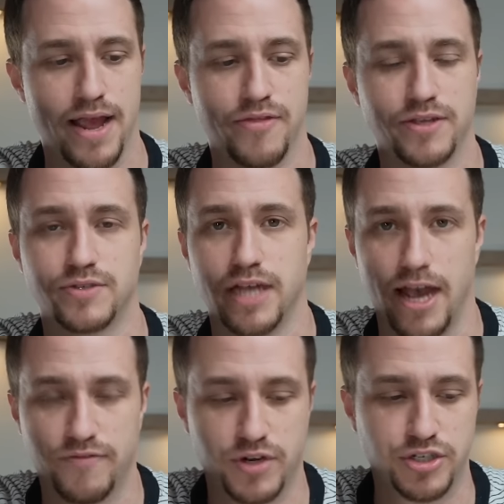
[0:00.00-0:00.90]
And this was
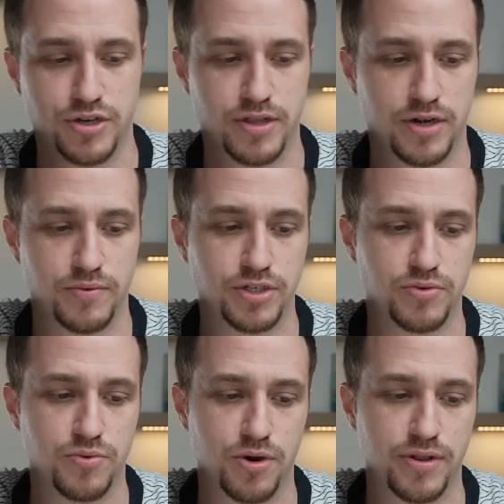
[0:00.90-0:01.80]
after I shared that
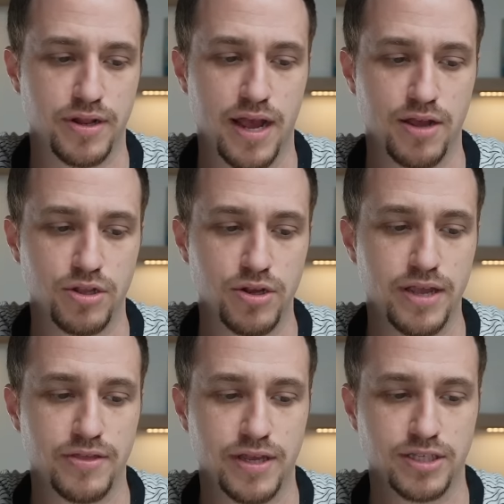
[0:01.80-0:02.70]
original word. Now look
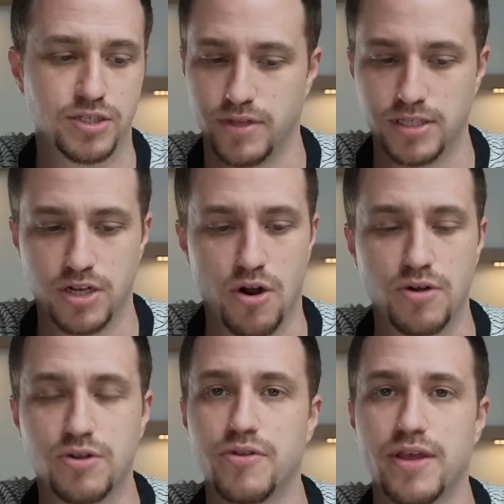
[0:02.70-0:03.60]
at this. This is an
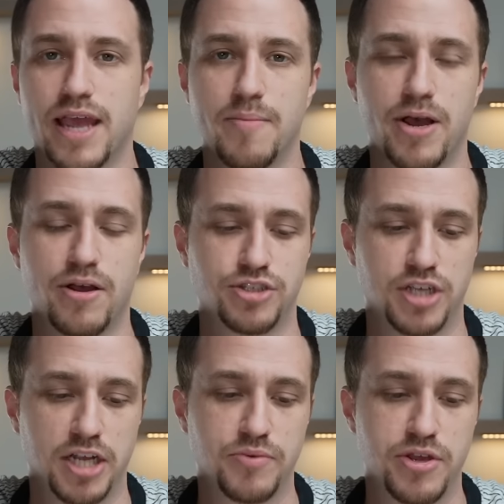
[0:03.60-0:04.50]
article that came out on
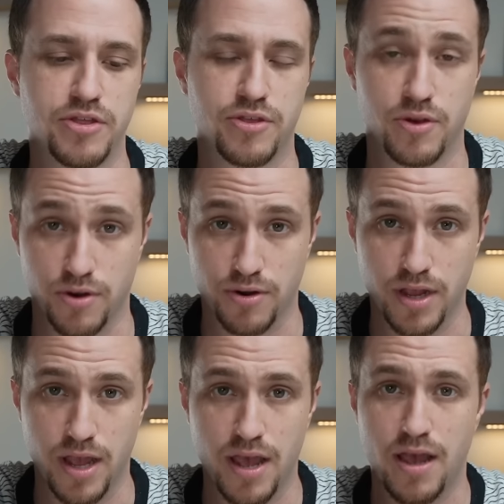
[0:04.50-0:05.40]
January 3rd
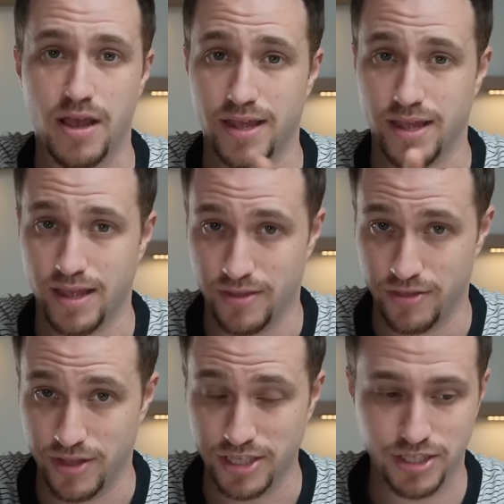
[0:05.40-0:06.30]

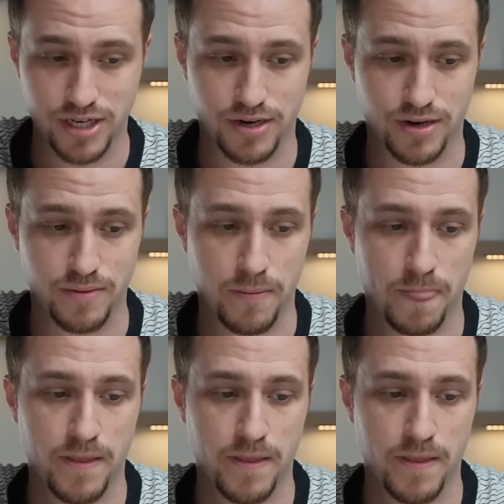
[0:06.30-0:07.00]
this year.